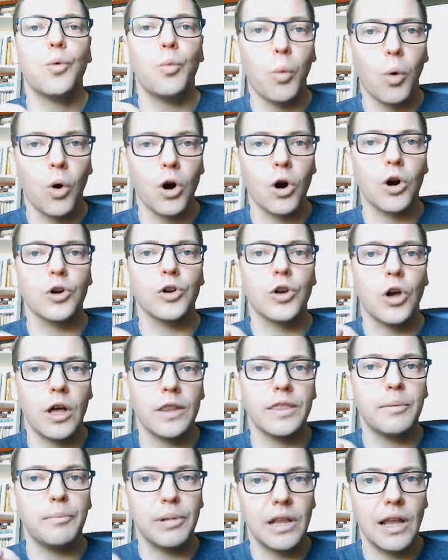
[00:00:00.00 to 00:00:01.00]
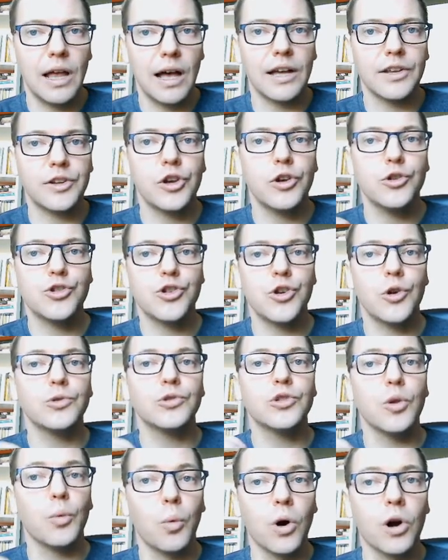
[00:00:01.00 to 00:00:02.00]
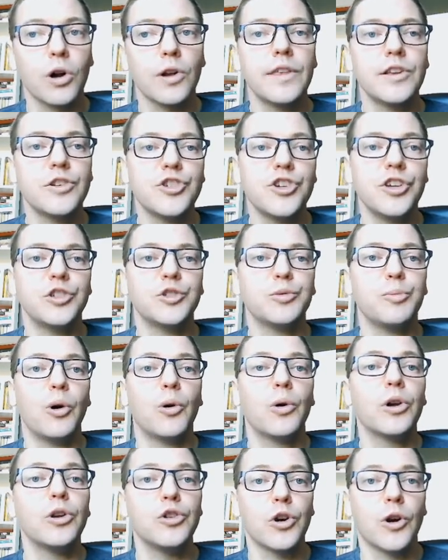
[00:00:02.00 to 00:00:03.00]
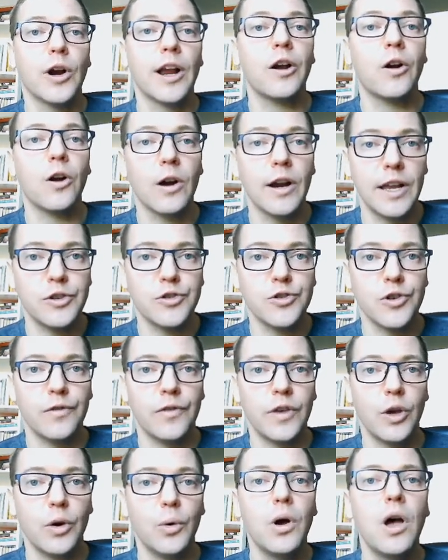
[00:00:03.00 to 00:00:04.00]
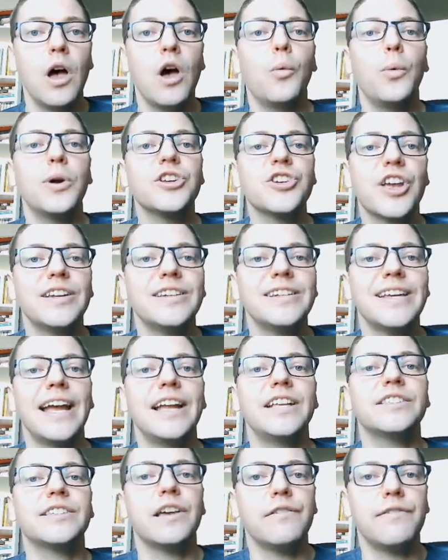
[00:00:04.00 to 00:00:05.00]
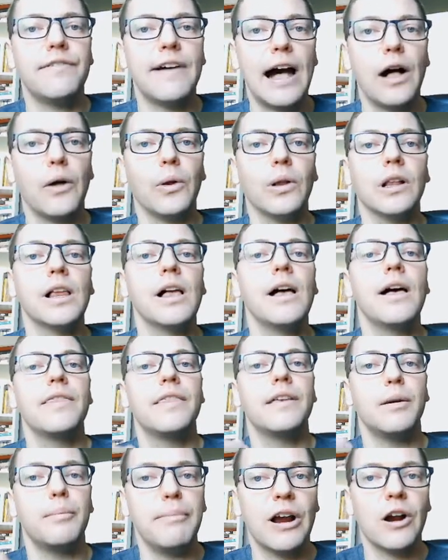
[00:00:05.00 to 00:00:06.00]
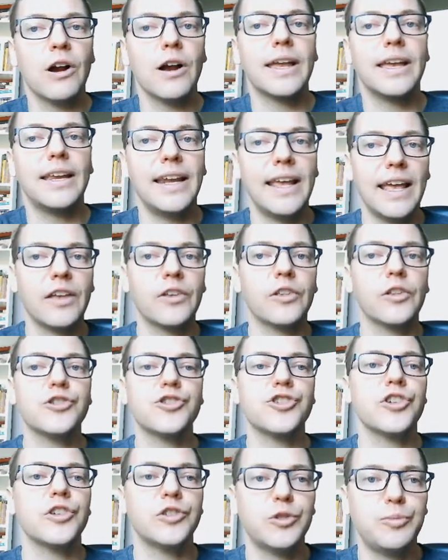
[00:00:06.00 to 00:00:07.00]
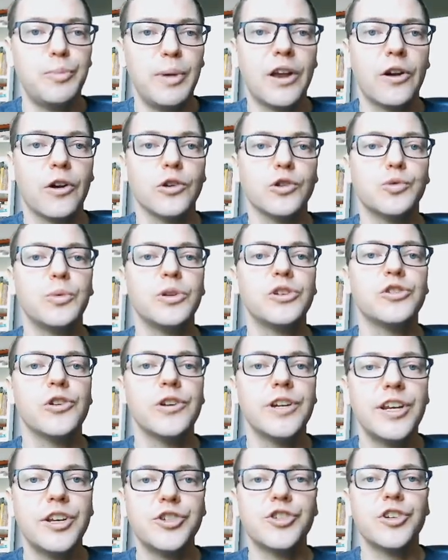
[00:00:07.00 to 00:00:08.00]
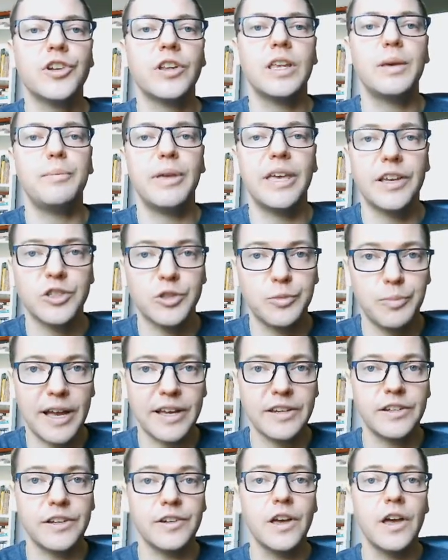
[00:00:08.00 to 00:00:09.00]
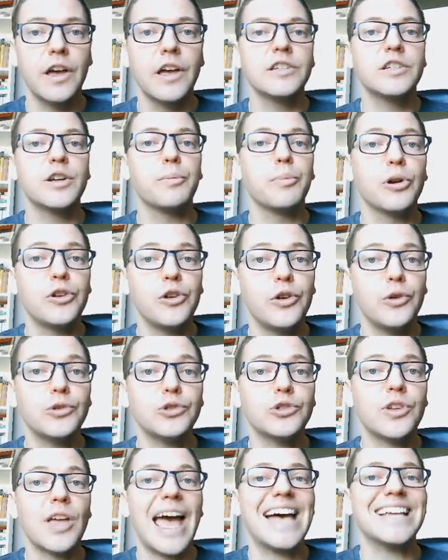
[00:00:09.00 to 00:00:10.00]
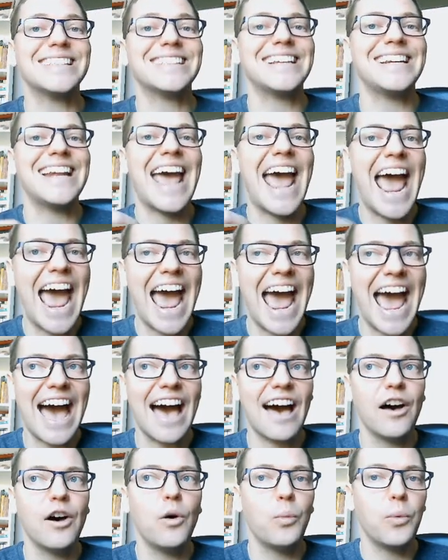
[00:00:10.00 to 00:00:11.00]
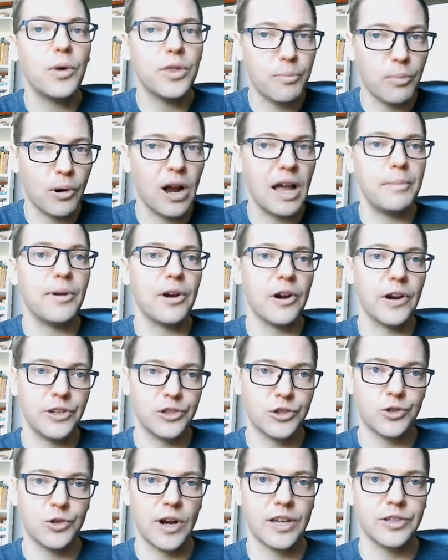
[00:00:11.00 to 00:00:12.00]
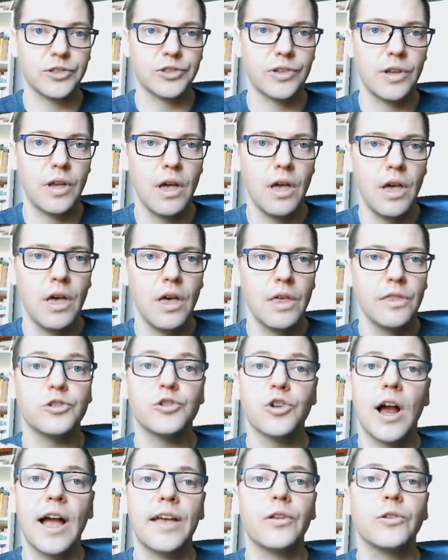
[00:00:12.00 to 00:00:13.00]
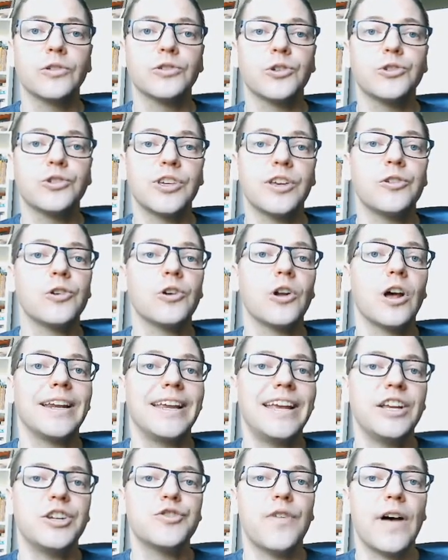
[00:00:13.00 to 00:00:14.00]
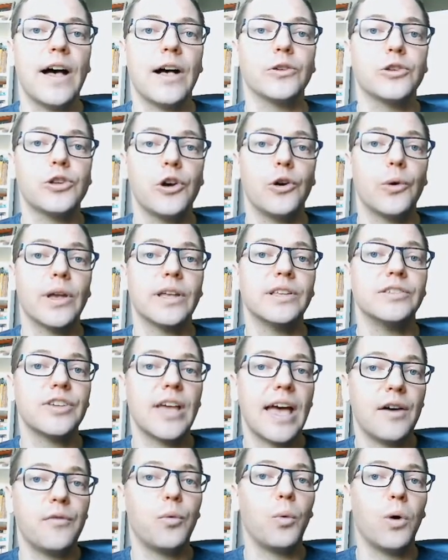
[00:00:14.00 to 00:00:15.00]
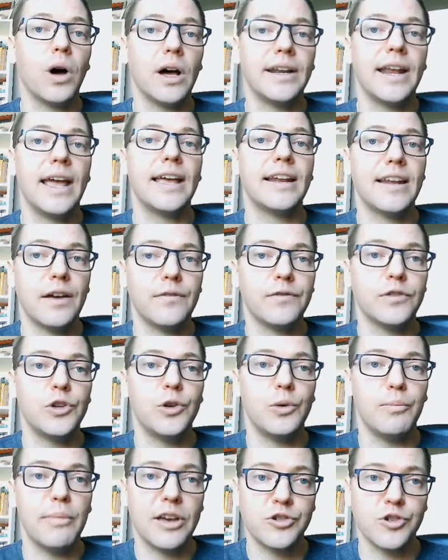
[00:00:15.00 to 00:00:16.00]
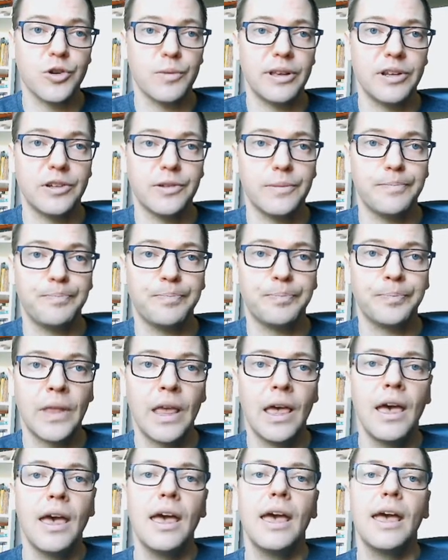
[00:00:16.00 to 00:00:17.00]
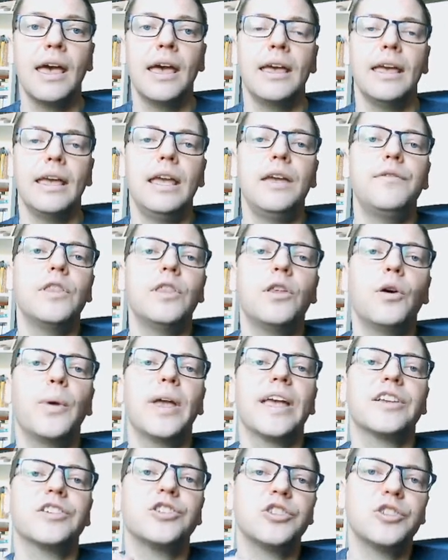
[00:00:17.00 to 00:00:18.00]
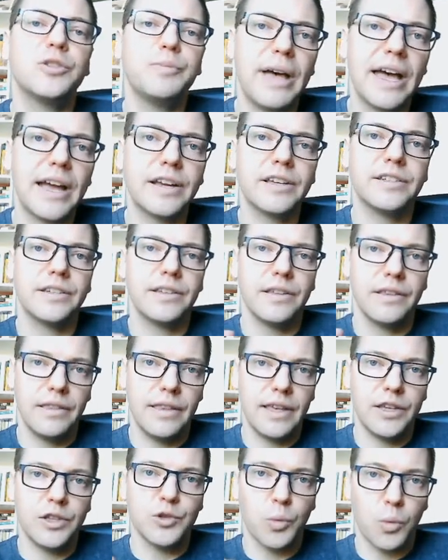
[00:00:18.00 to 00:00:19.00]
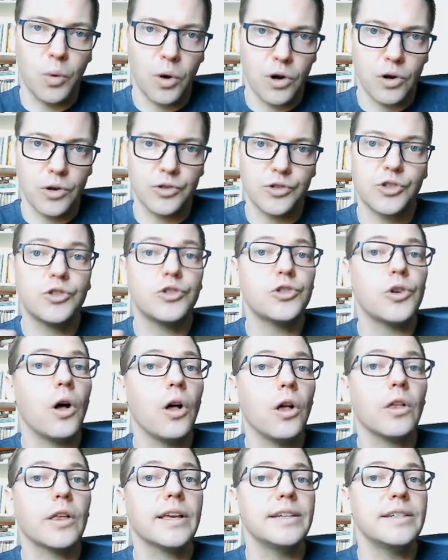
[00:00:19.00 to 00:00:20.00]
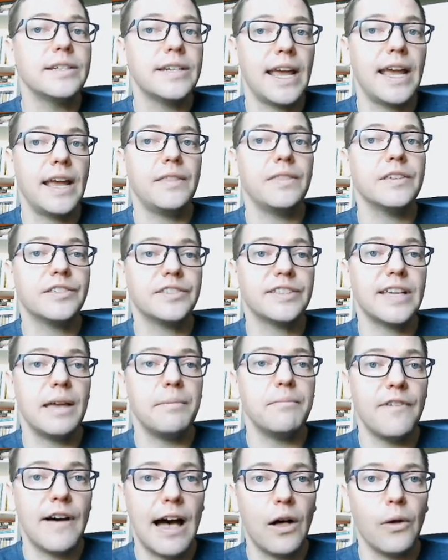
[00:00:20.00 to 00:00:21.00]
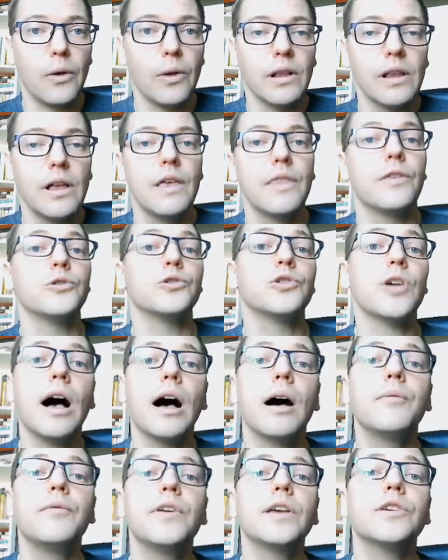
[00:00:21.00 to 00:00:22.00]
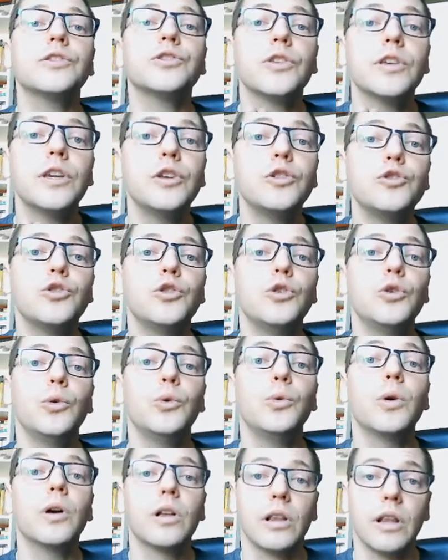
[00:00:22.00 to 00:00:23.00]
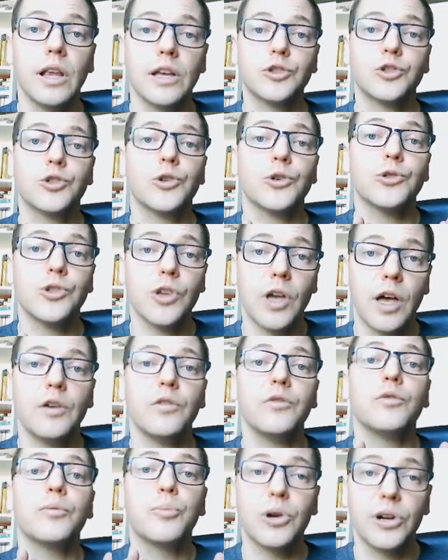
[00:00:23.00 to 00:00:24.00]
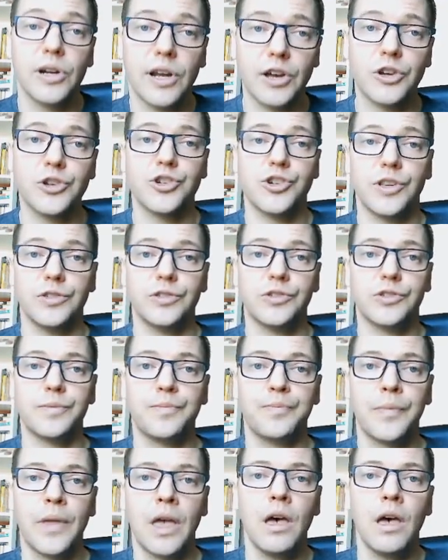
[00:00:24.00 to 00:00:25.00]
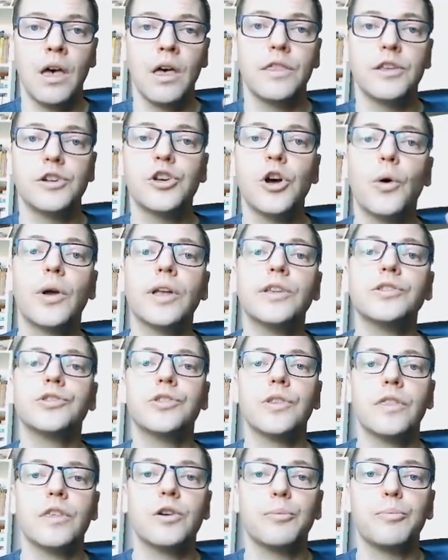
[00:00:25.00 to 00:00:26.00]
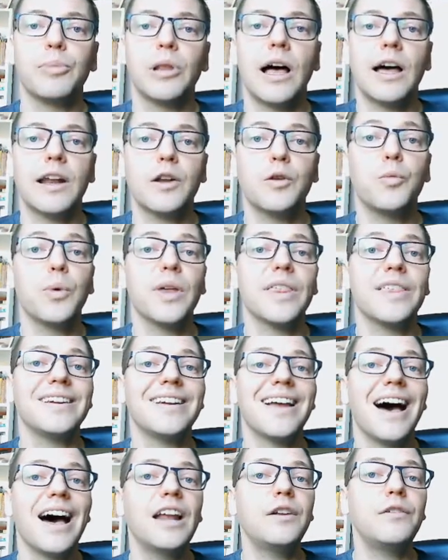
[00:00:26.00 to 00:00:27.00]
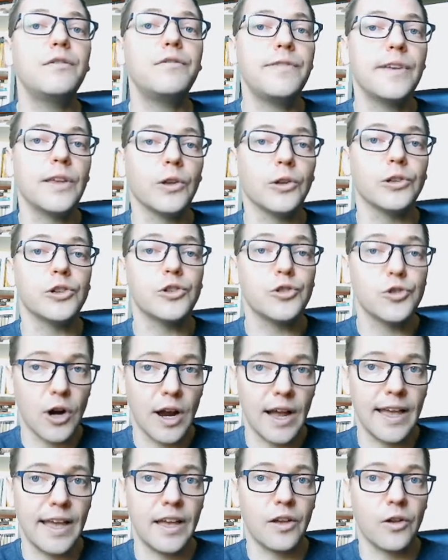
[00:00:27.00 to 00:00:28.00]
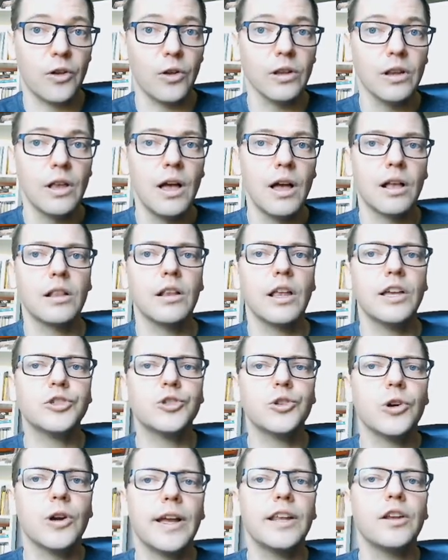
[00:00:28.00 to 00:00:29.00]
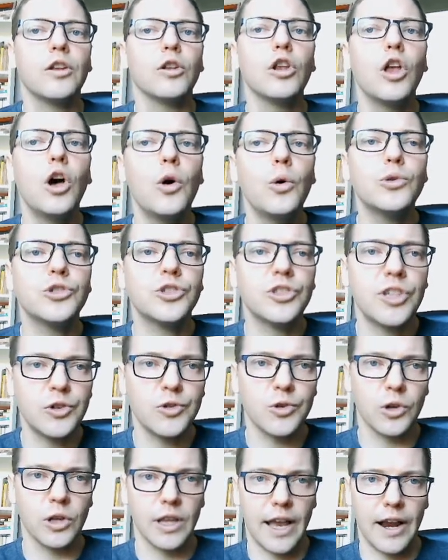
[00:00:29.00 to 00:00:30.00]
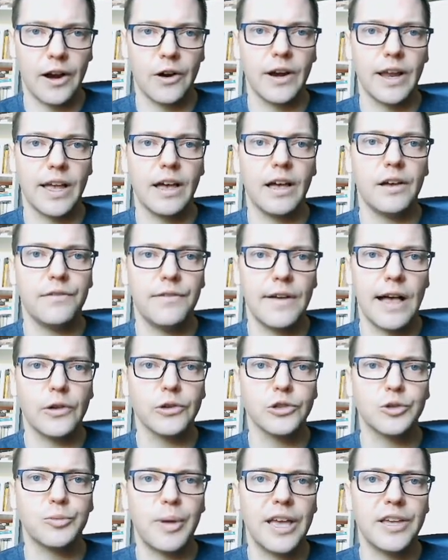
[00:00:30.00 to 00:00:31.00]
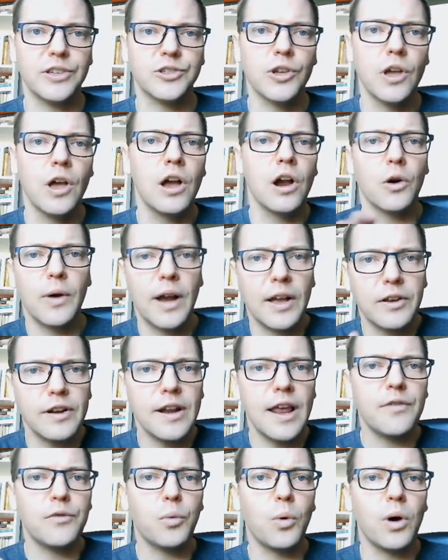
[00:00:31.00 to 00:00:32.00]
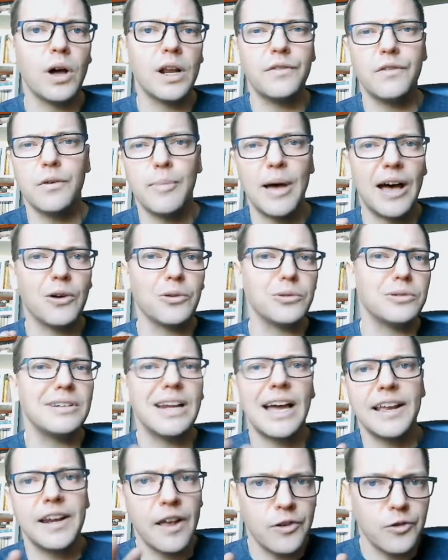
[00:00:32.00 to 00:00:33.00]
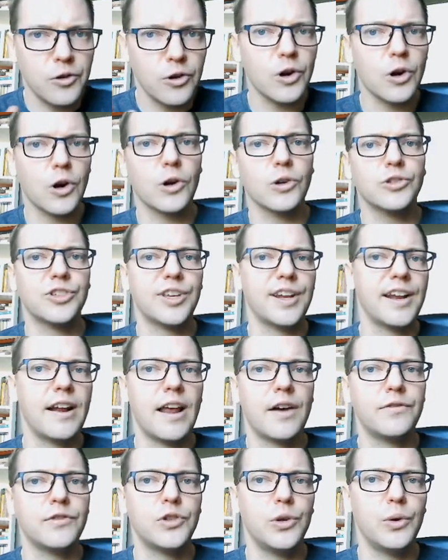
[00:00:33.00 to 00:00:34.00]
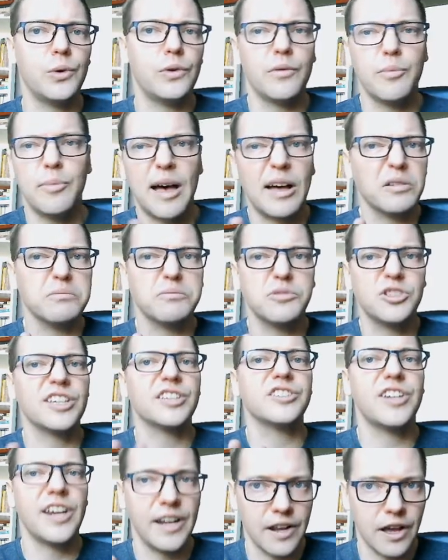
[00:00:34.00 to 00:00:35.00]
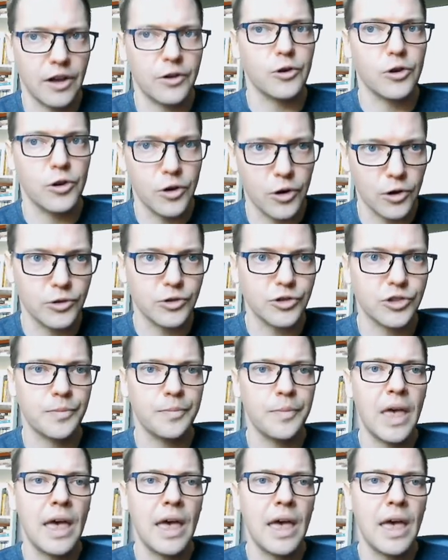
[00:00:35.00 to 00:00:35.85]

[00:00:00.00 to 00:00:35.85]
word on the plot shows the word that she spoke during her interview, which contains a vowel that American English speakers would traditionally be expected to produce as an ah with primary stress. The triangles are centered on each vowel token's F1 and F2 measurement. Even though we expect these words to all contain the same vowel, there's obviously two clusters of productions. The tokens that are plotted with an unfilled triangle cluster in a low central area of vowel space, around an F1 of about 900 Hz and an F2 of about 1600 Hz.